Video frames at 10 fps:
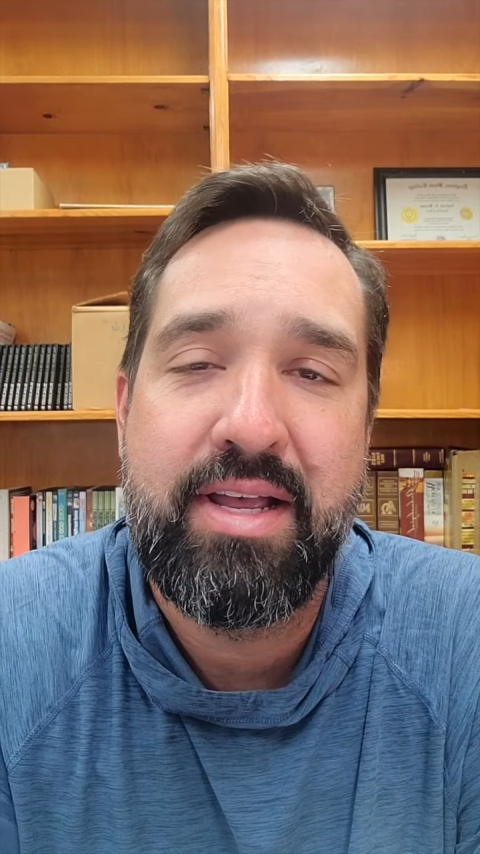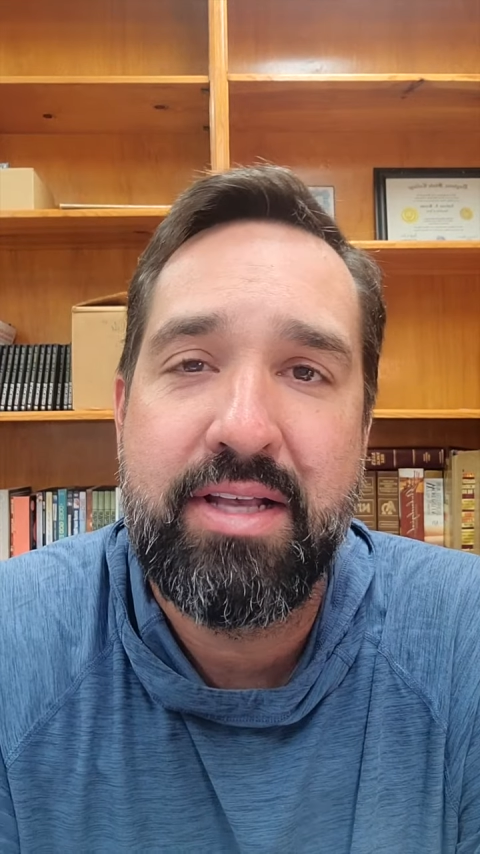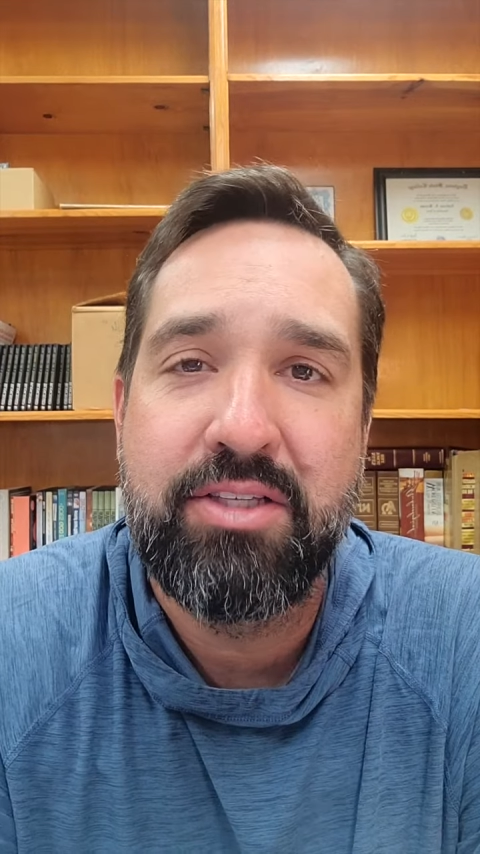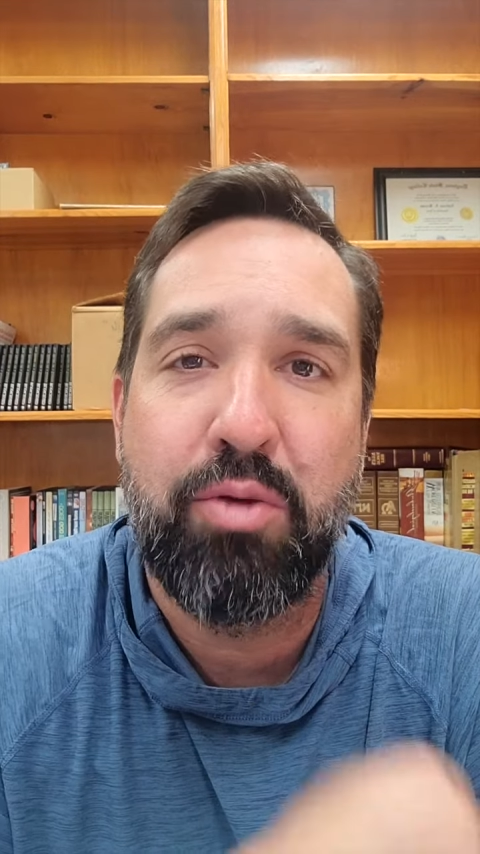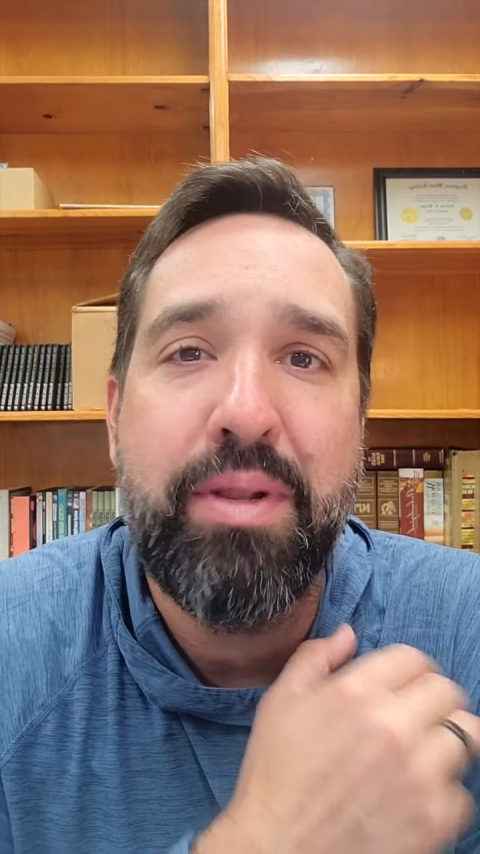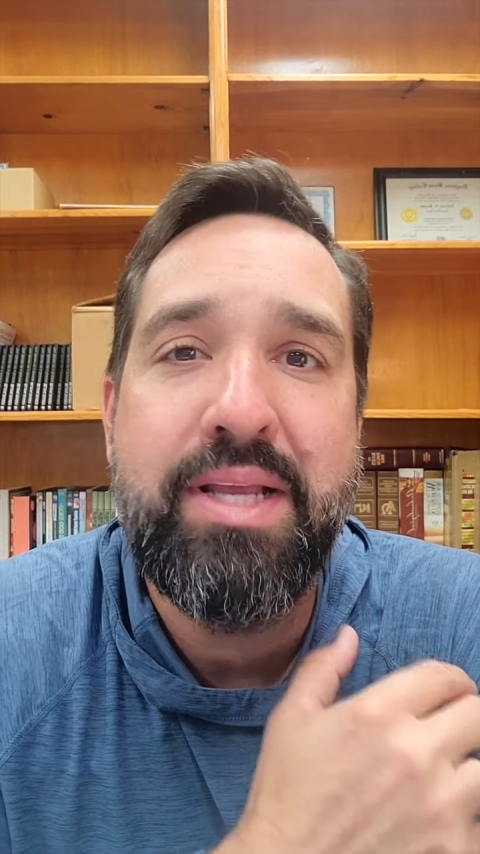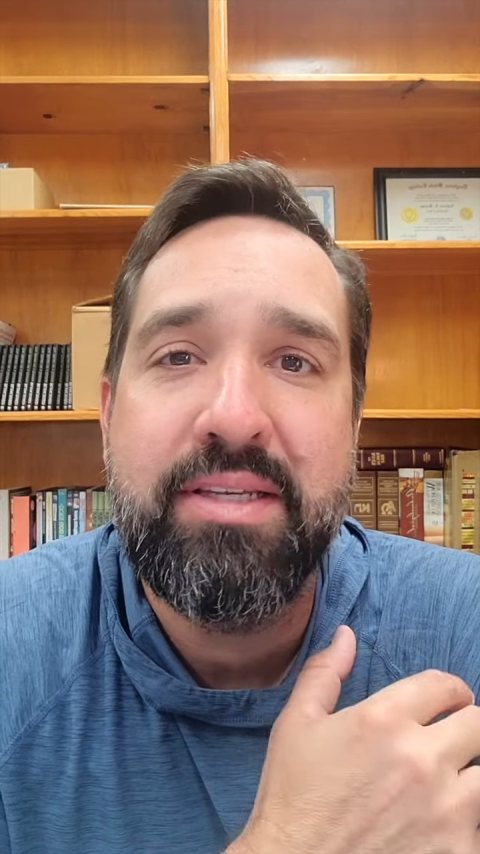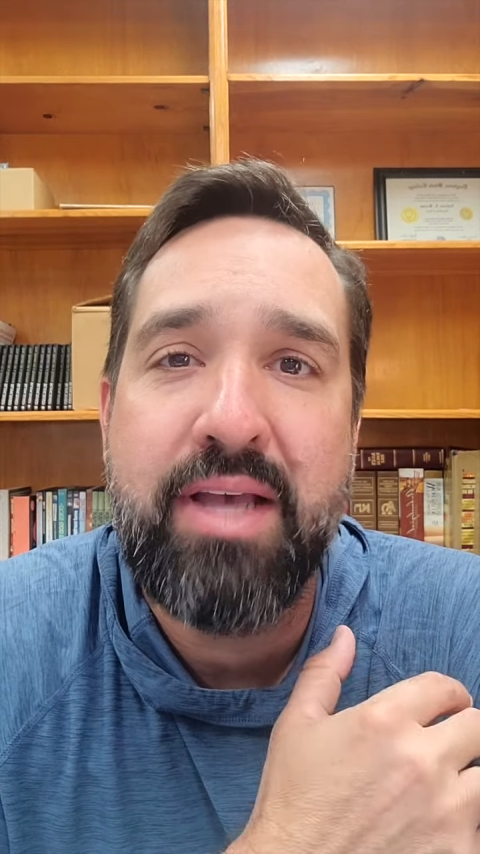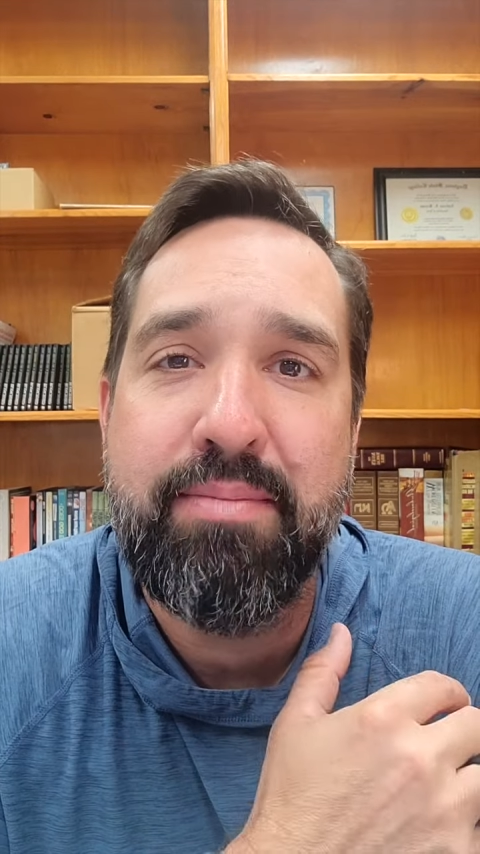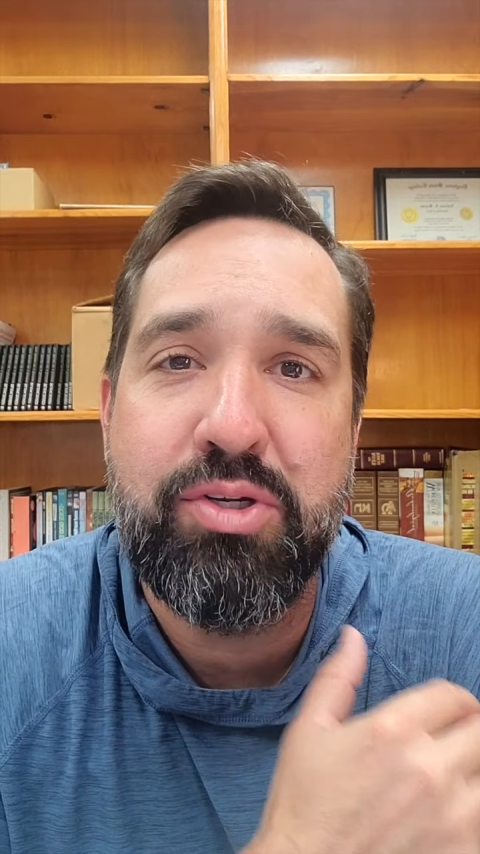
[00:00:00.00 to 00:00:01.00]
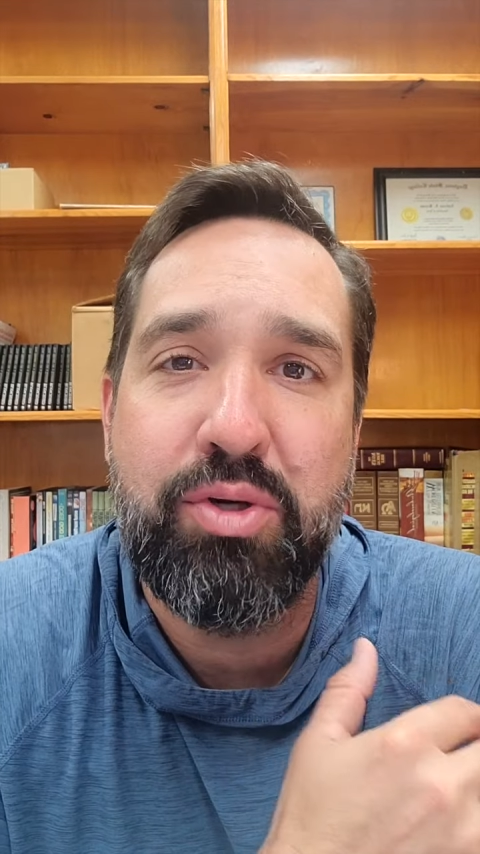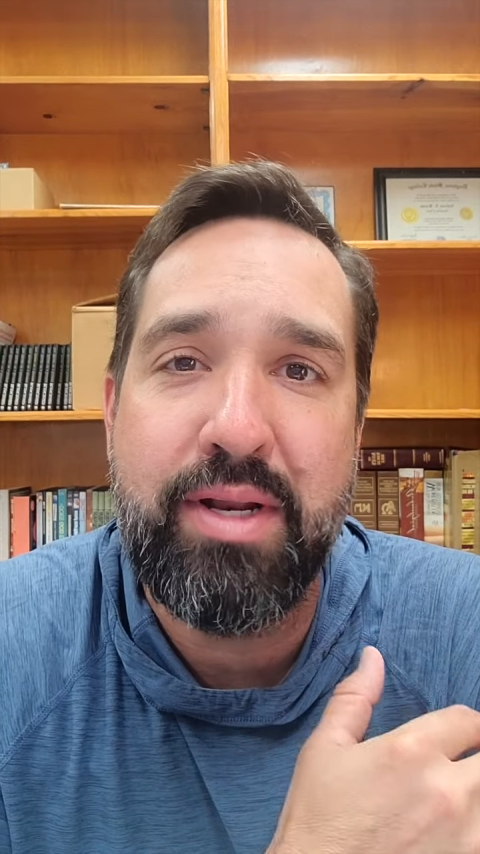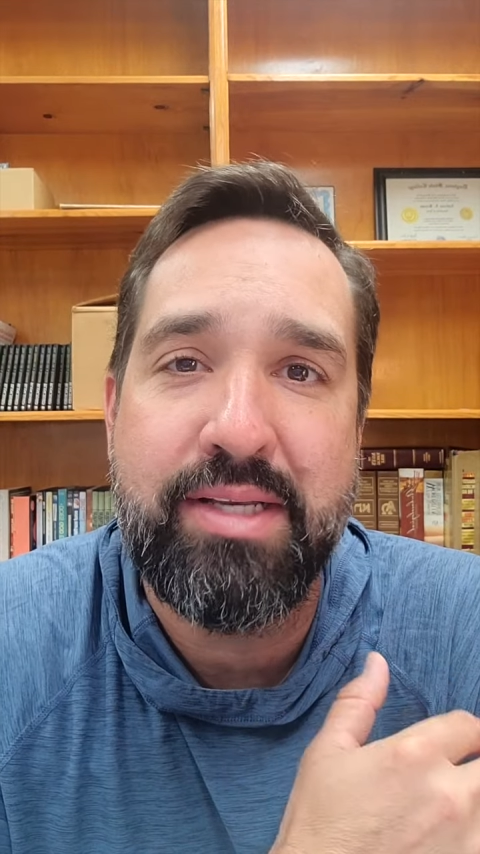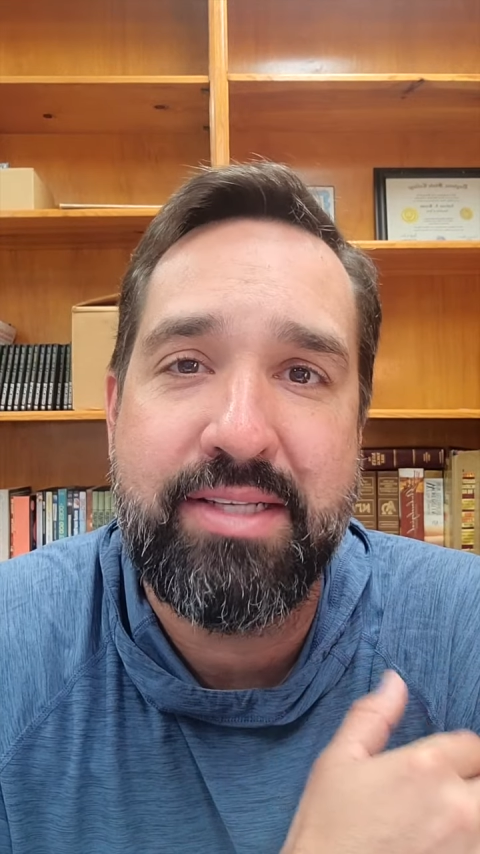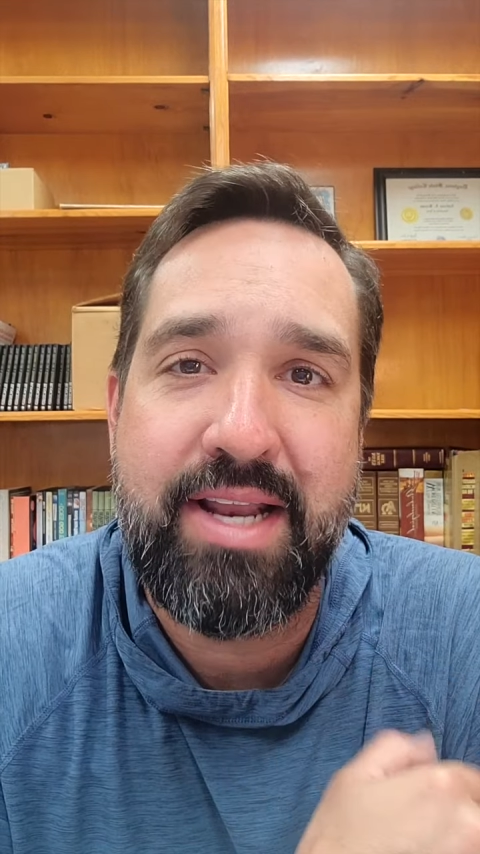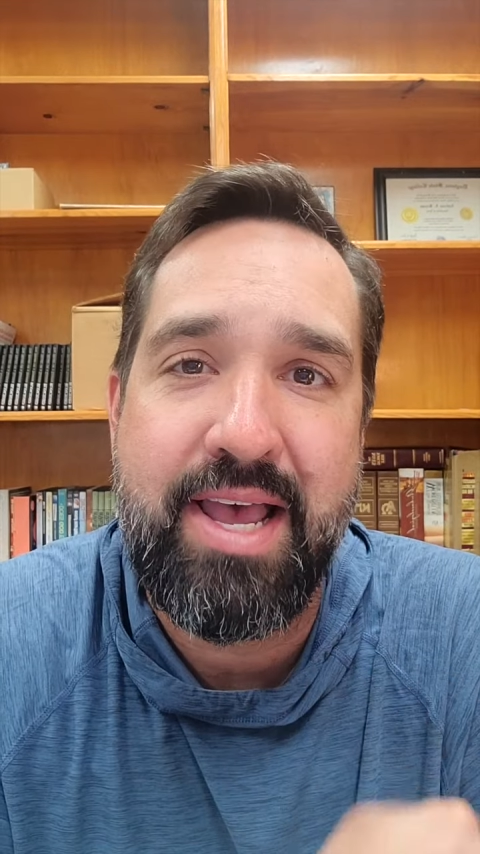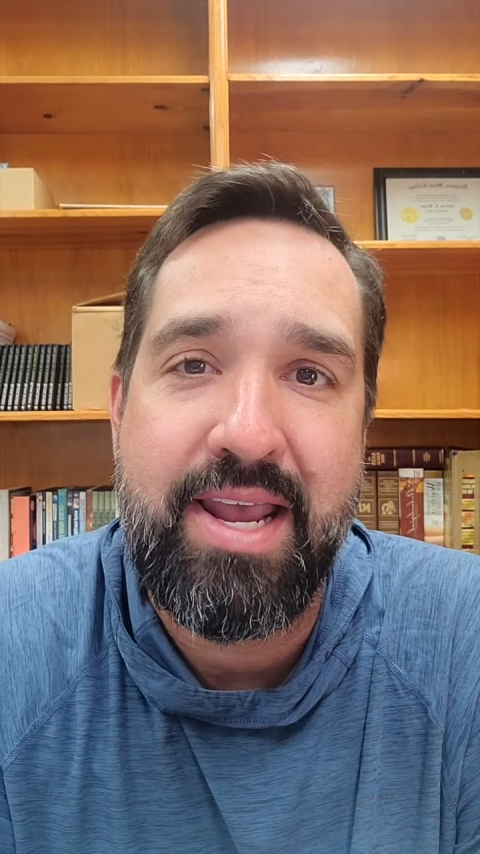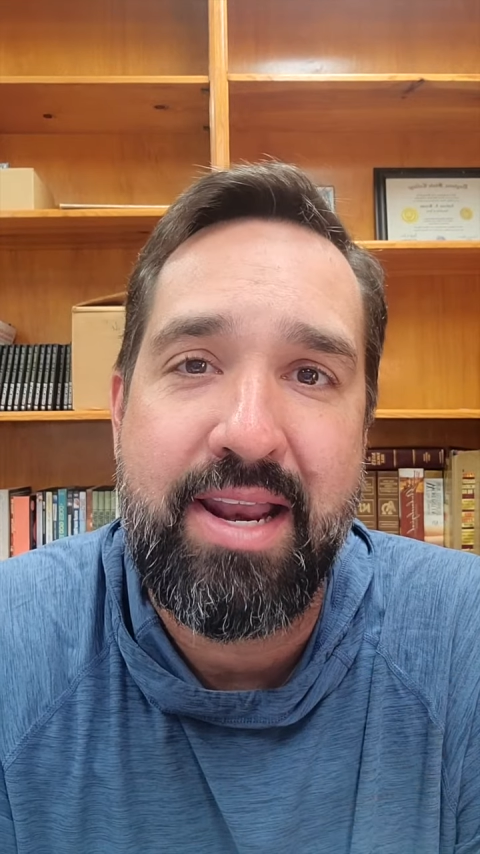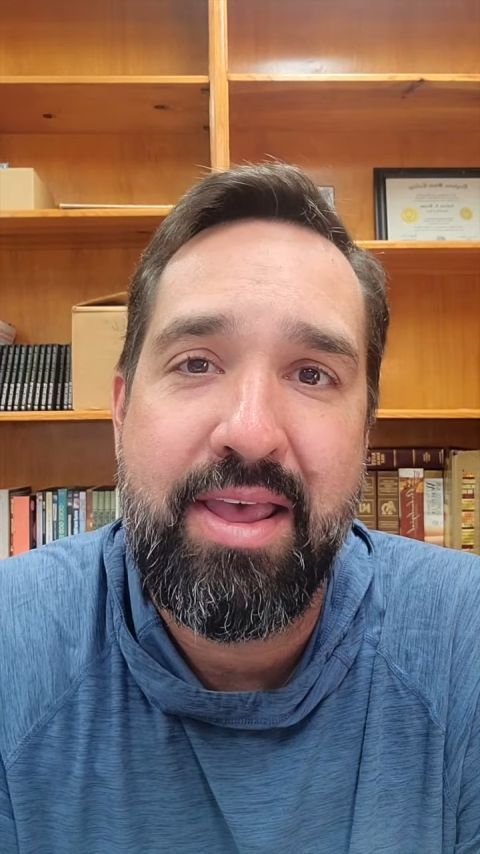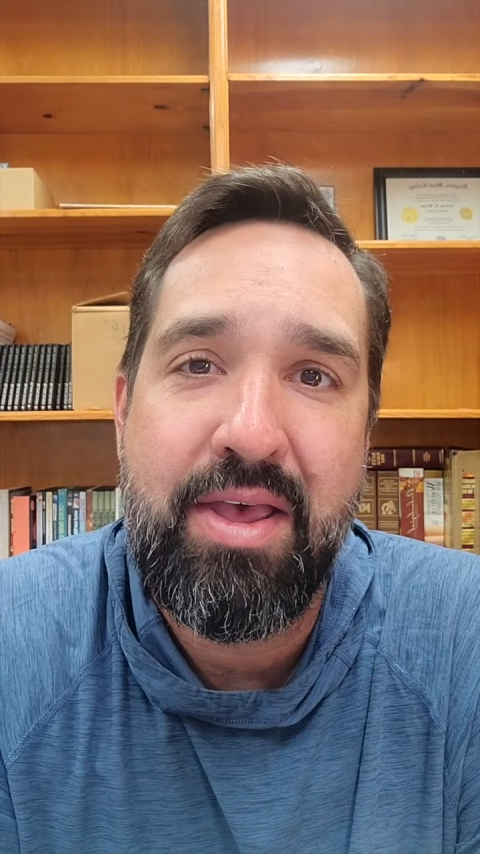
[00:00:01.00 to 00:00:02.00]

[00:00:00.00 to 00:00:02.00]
So please come and join us tonight,